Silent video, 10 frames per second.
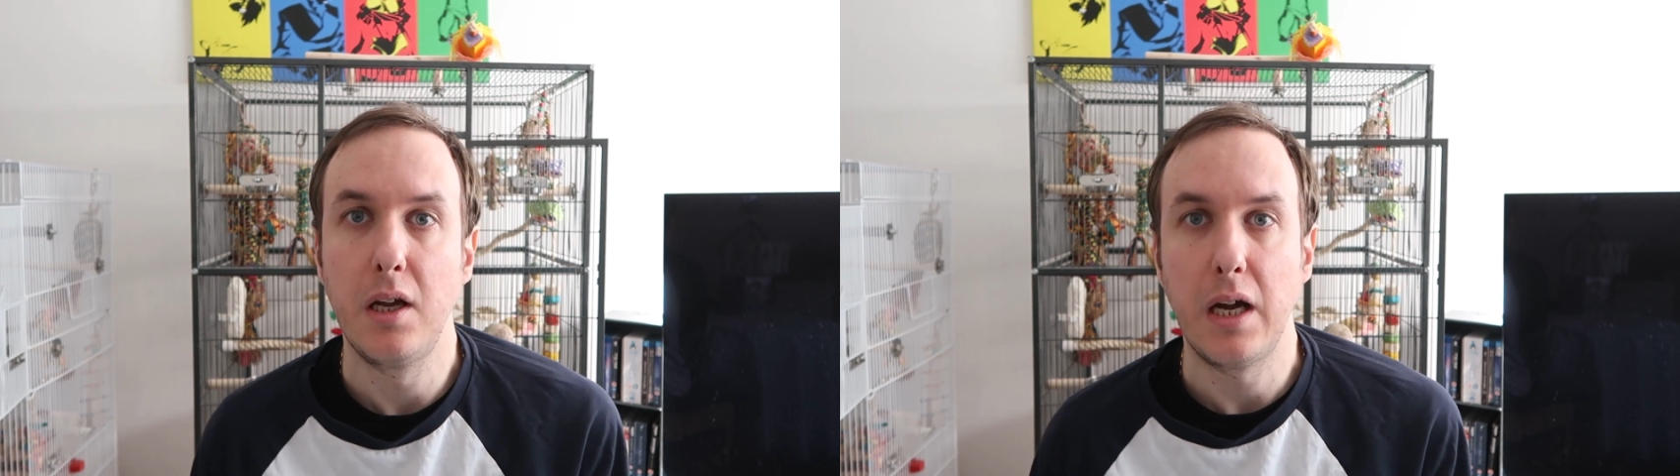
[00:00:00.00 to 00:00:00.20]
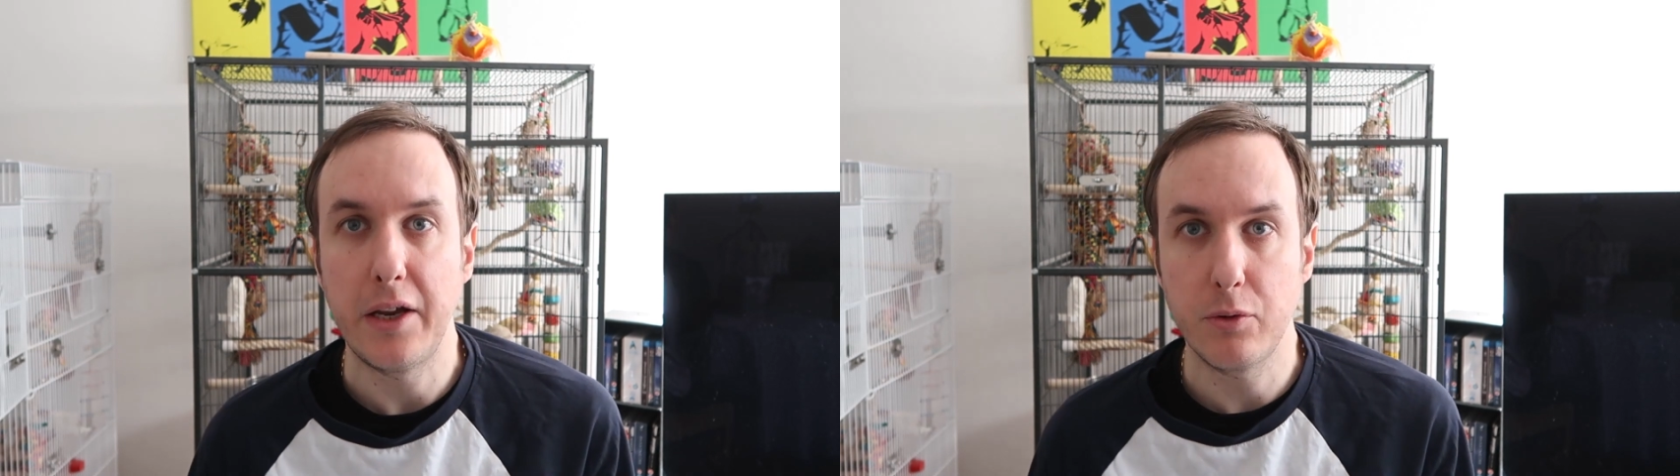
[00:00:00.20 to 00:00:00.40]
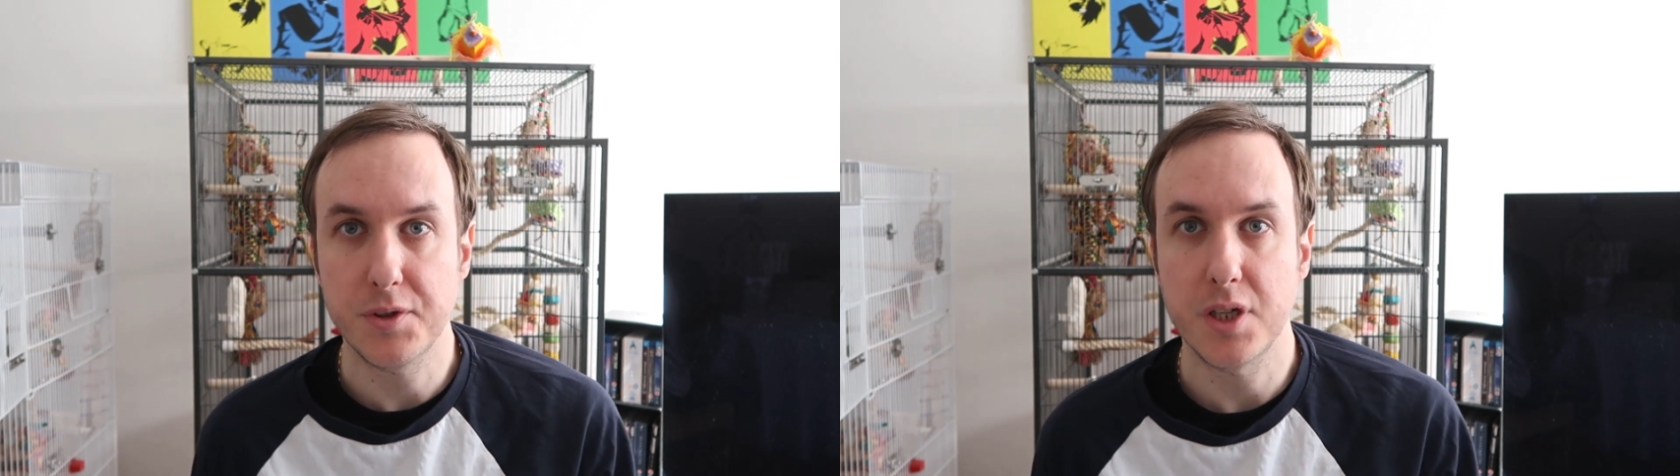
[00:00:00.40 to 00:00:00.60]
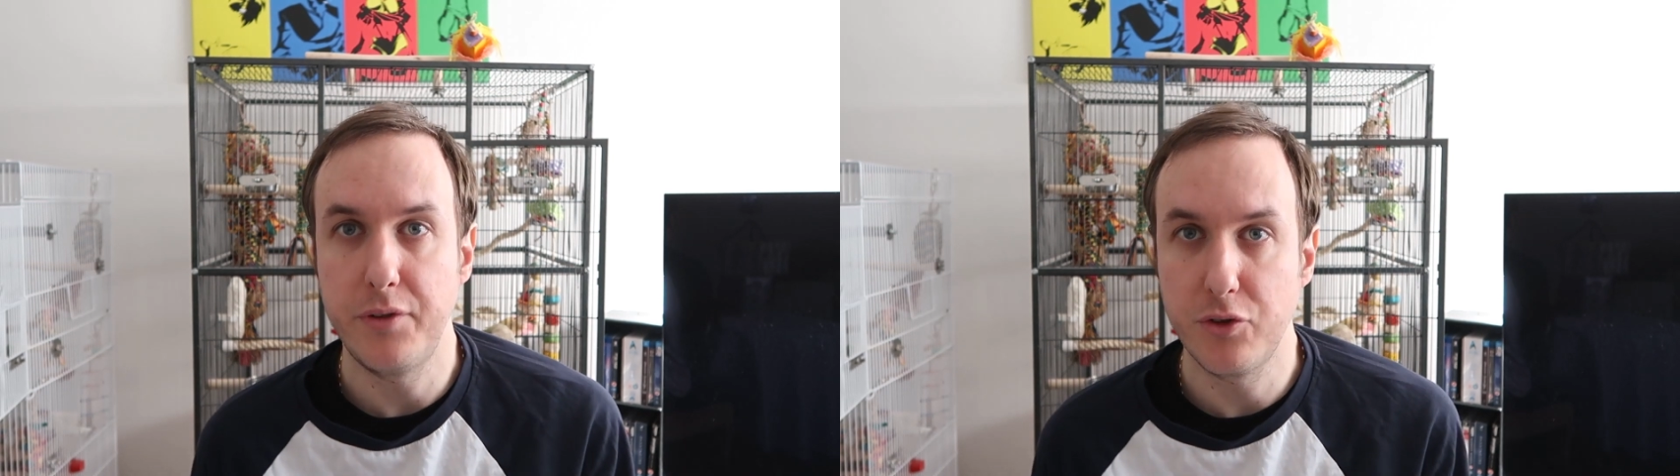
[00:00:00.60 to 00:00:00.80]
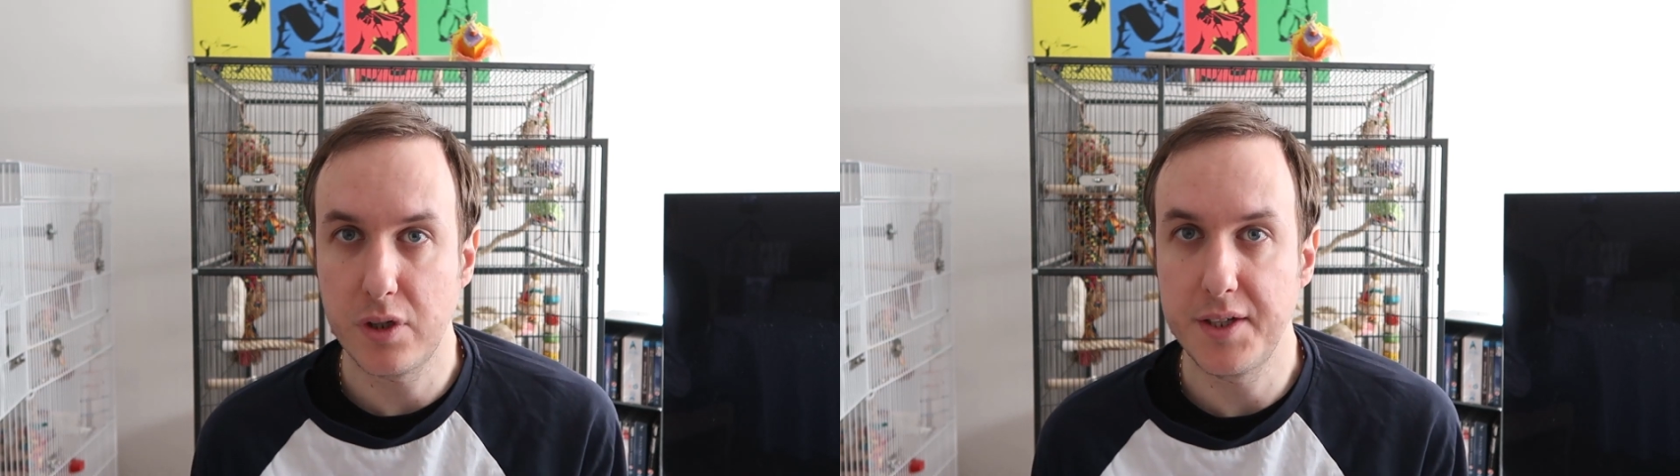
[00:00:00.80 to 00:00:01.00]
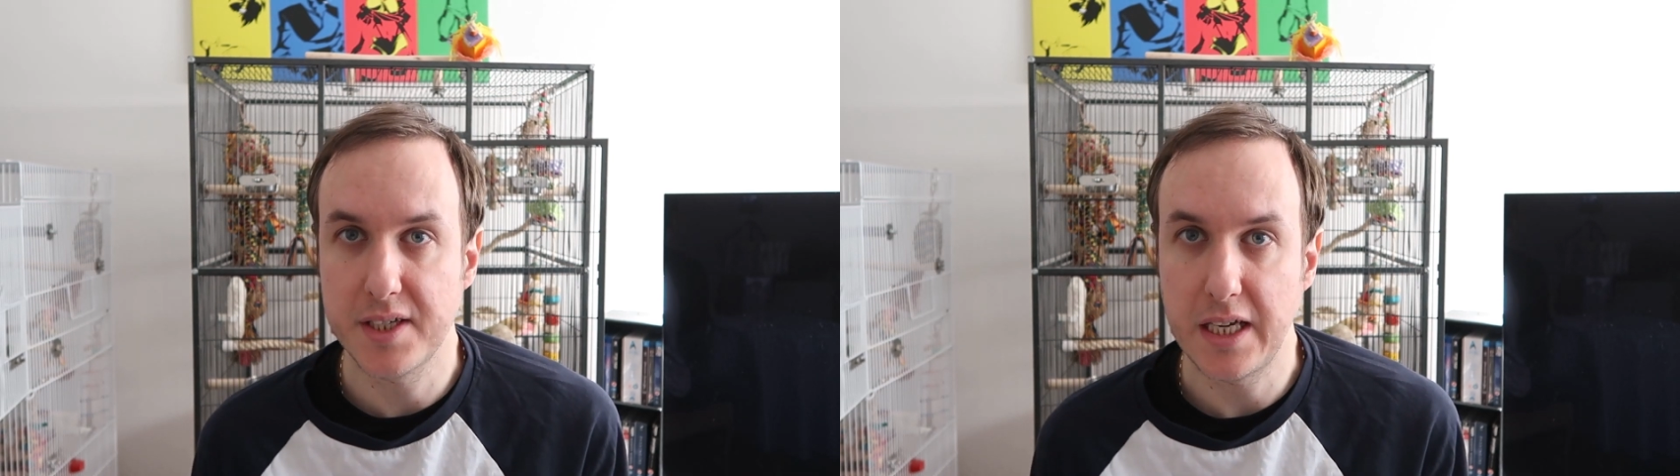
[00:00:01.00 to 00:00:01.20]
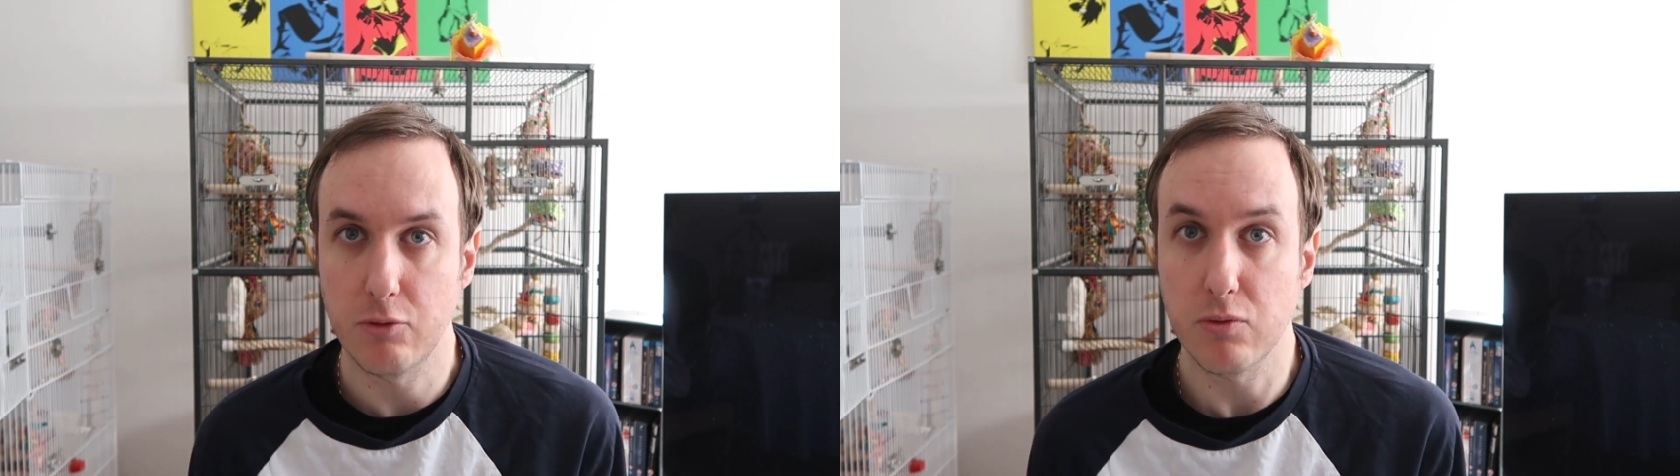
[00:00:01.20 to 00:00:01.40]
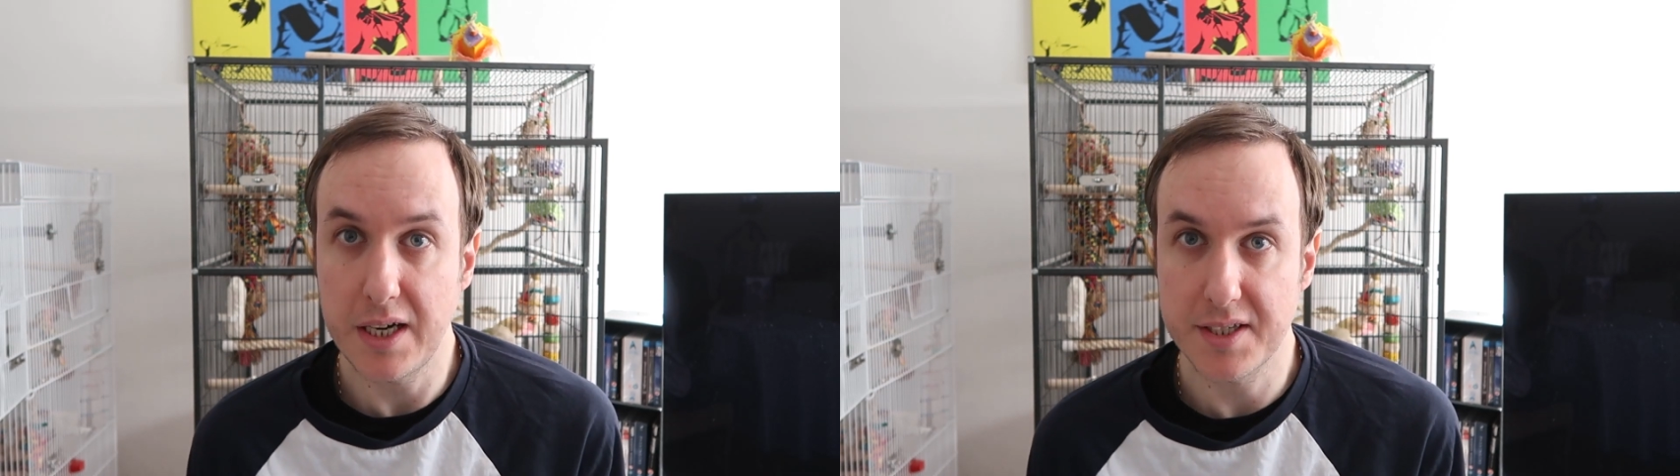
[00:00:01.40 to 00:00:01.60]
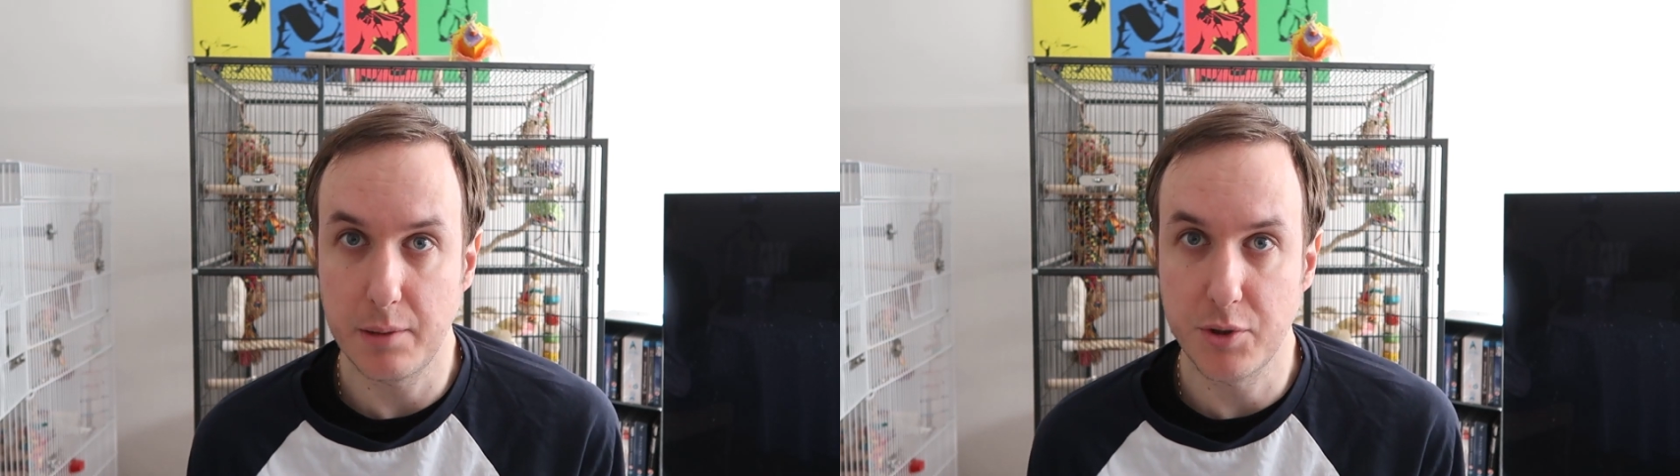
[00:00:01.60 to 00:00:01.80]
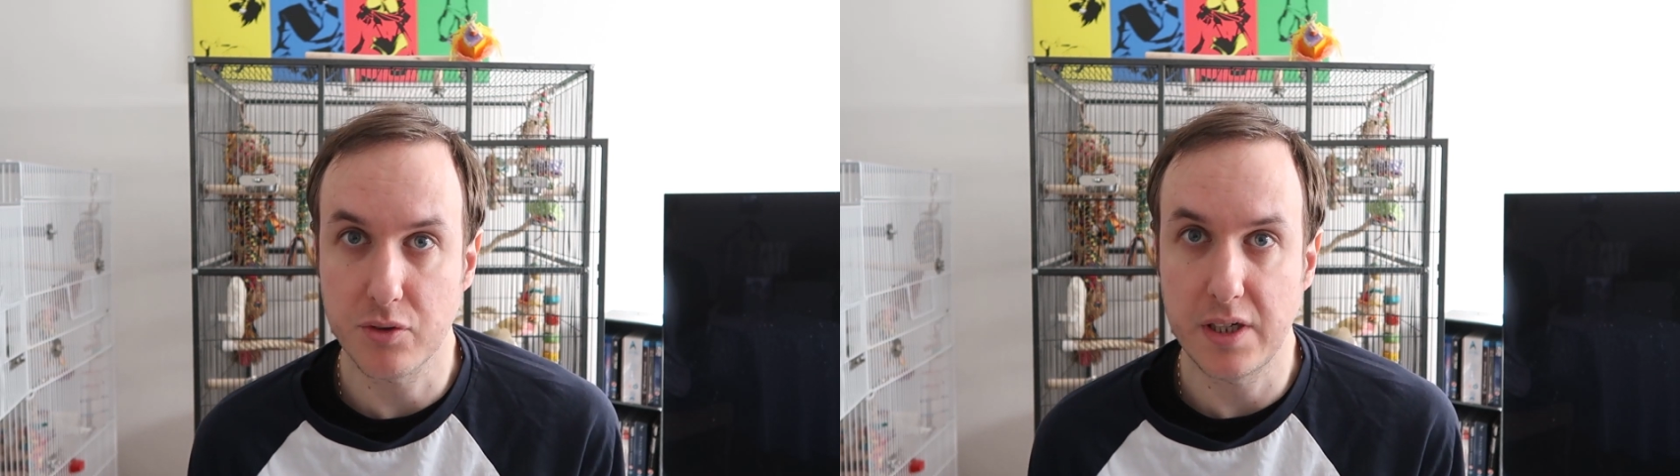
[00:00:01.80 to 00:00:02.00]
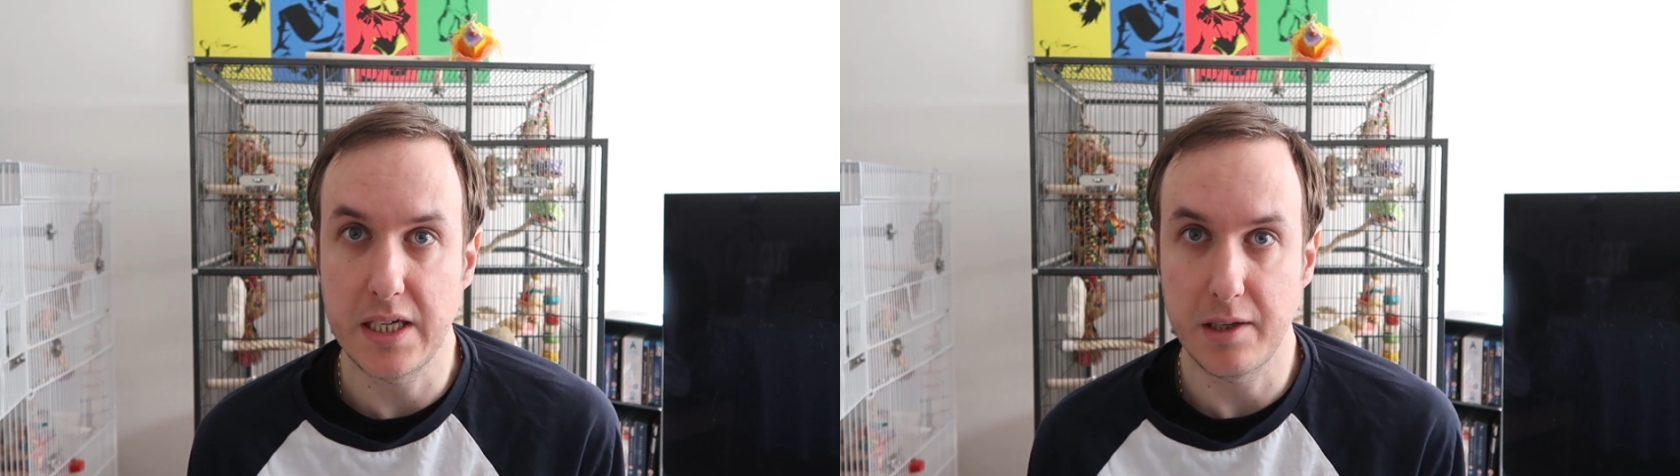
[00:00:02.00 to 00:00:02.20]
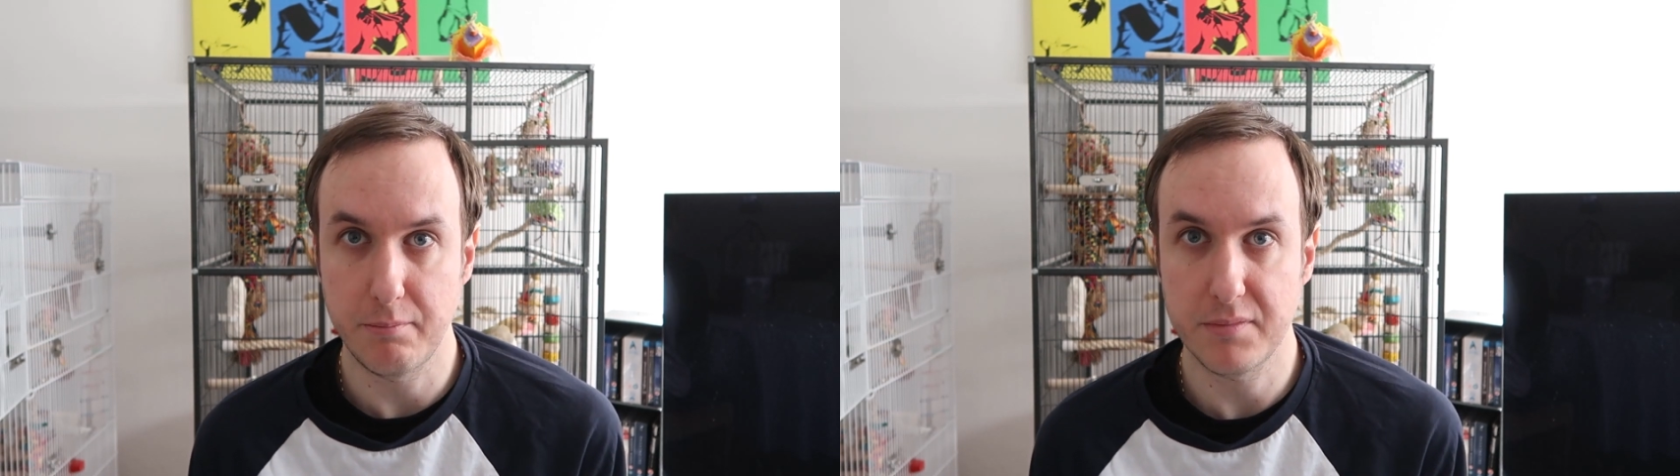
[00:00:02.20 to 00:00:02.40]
And also, if you're trying to get the right substrate,